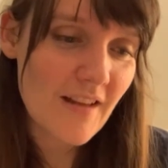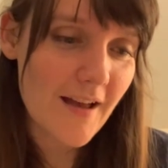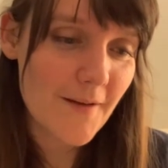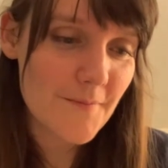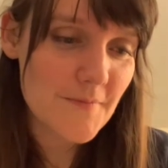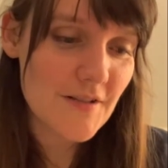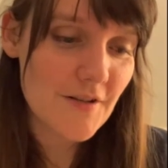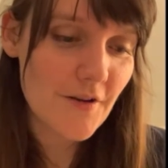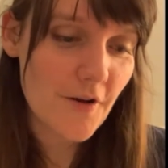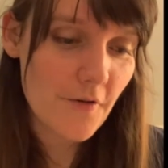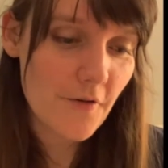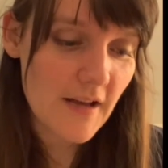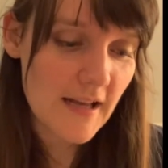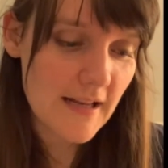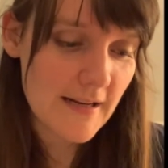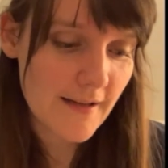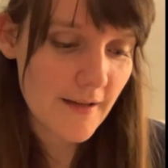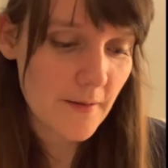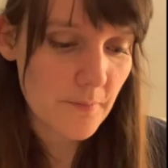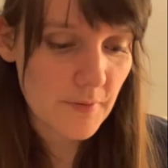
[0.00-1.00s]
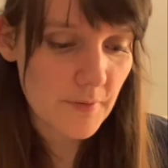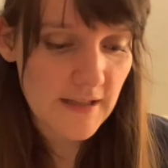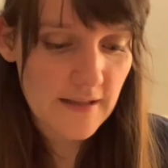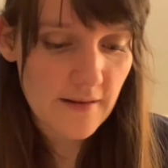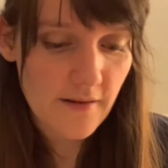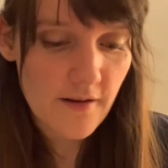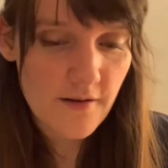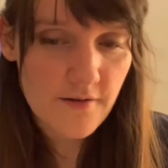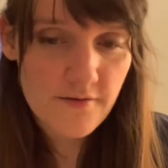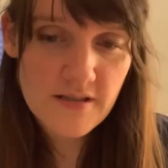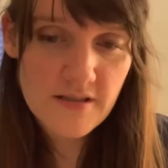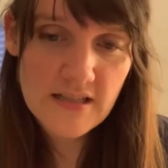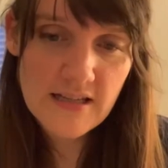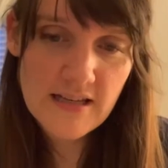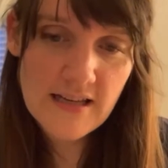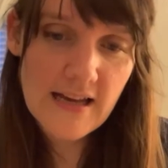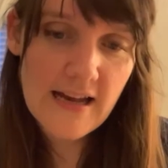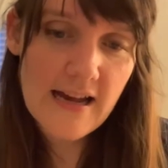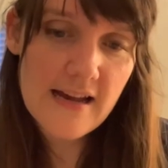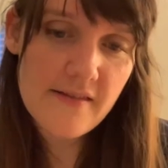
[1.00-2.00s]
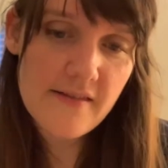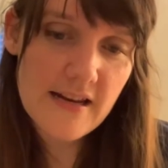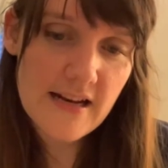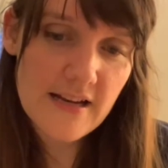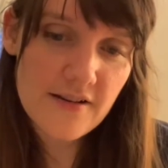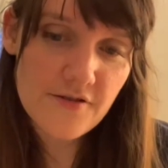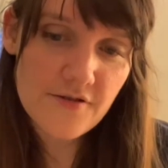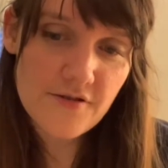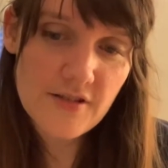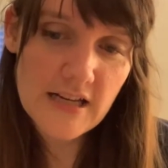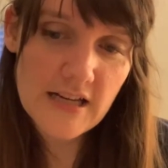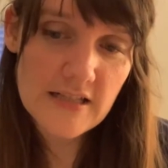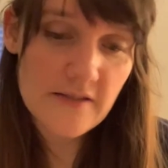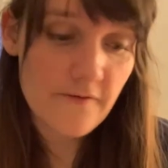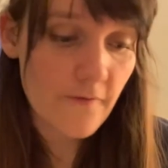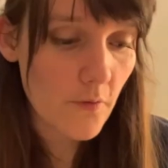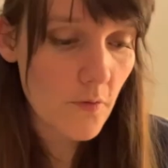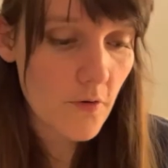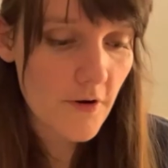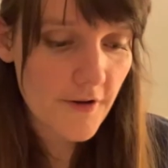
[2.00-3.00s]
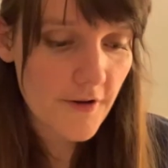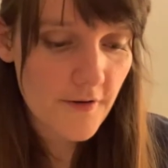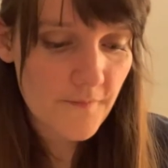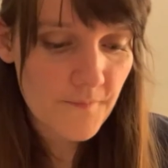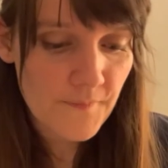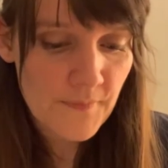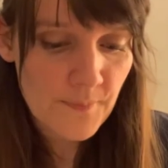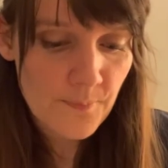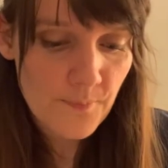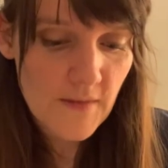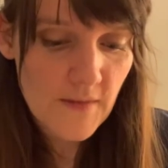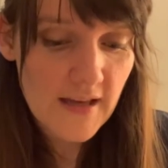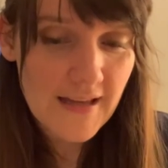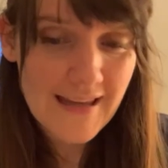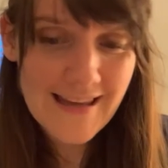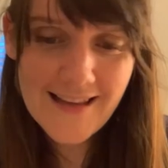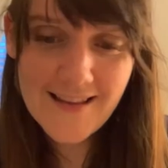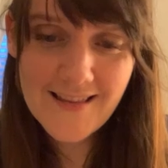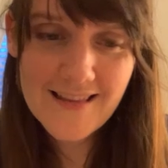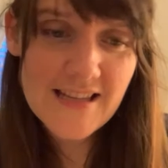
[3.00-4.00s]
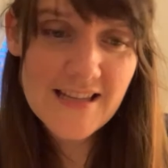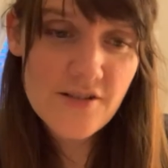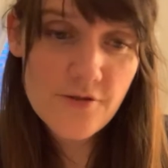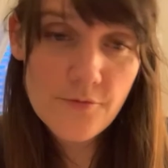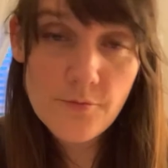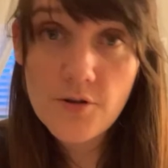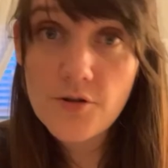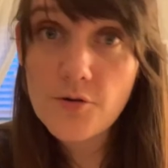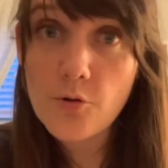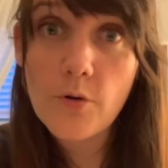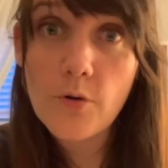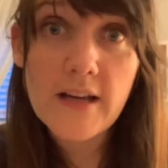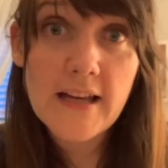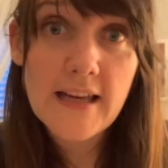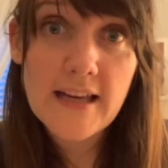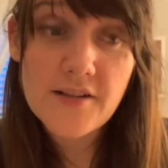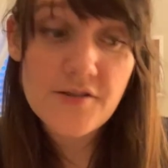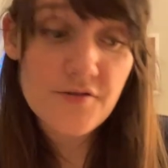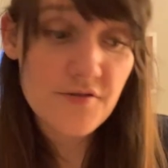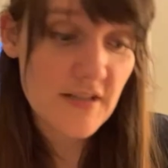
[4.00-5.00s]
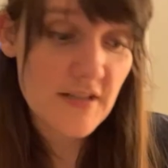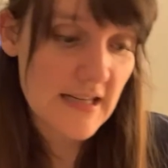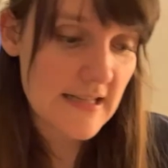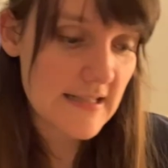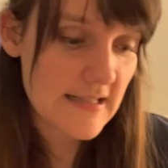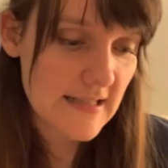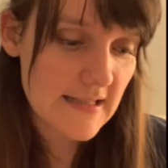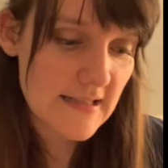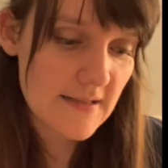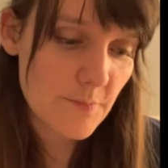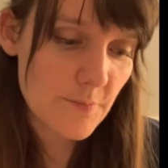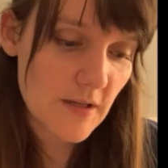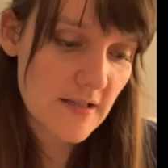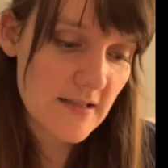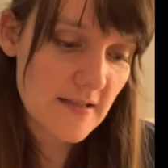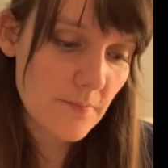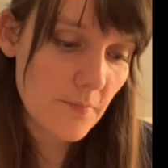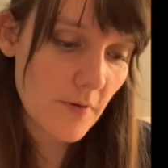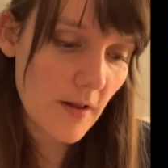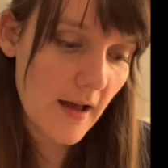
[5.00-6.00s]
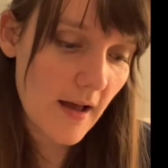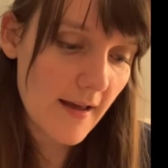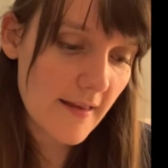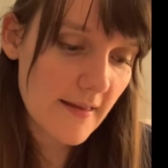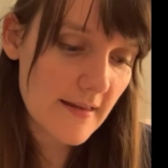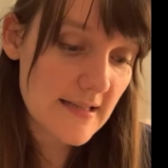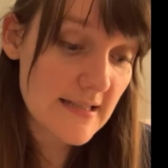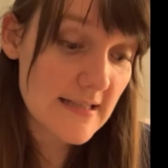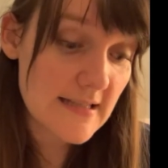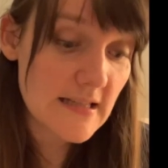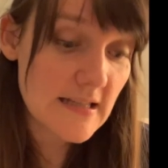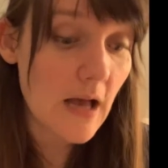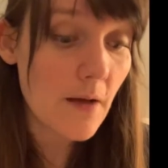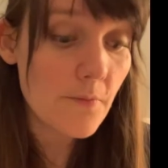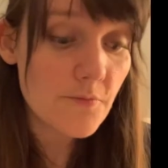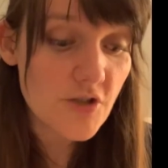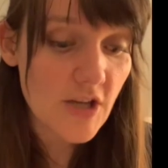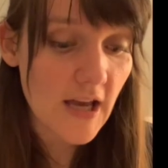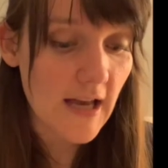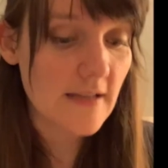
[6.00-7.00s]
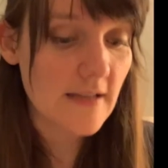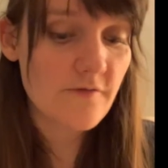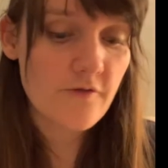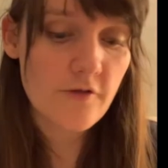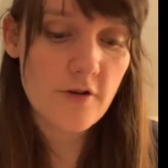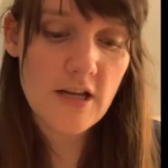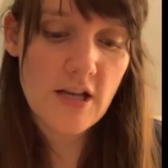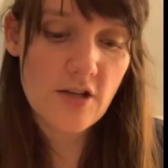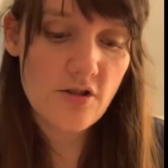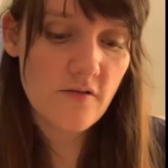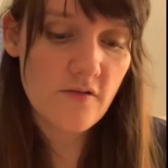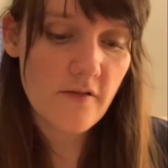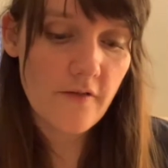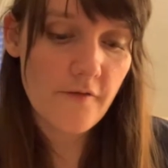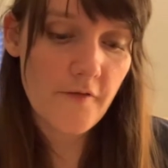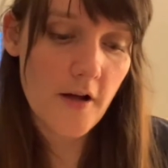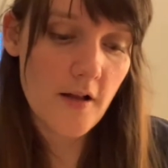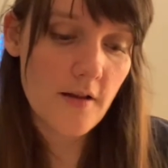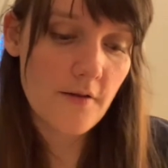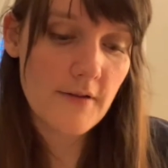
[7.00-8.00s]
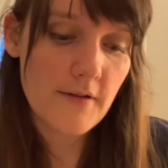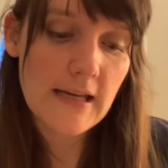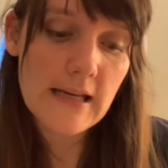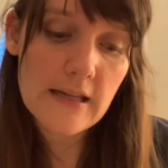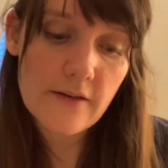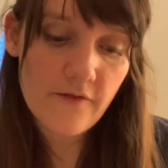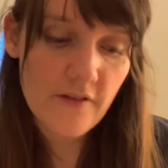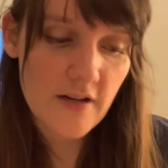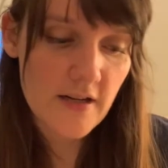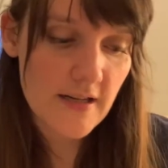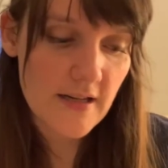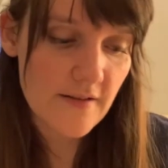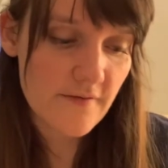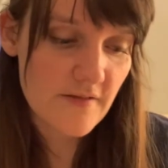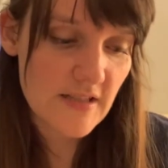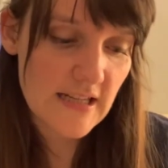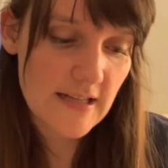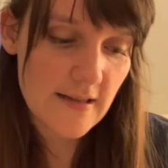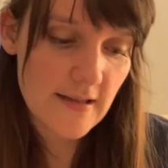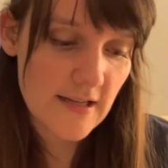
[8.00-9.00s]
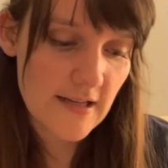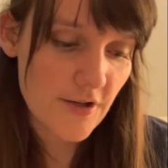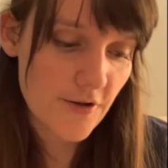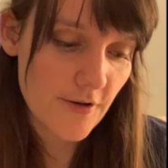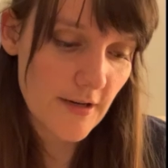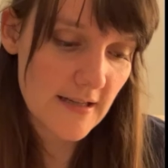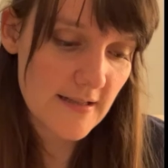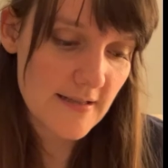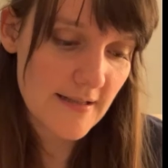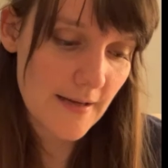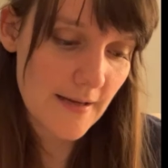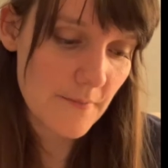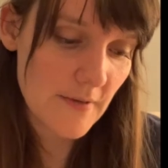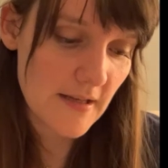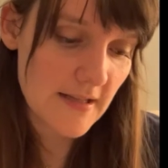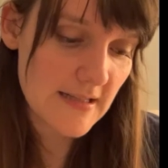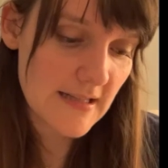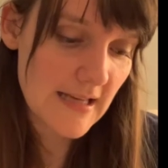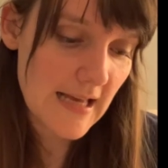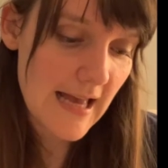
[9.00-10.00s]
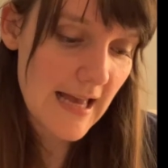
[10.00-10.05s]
So go ahead and complete those. And then exercise 4, again, these are real quick exercises, but supply the subject for each of the following infinitives in the indirect statements.